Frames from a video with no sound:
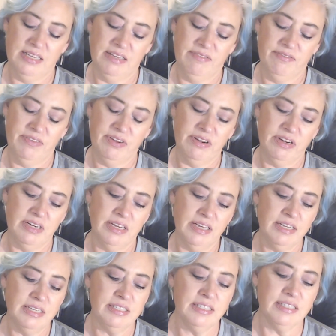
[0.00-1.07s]
Very
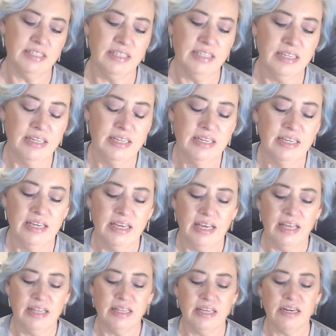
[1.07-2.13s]
nice.
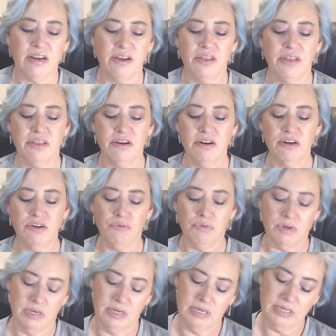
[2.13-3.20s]
And then our third
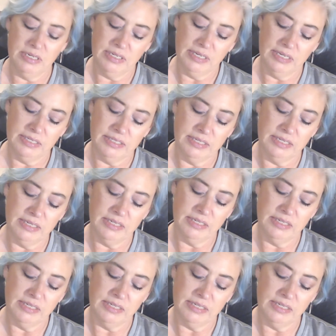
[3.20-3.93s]
one is in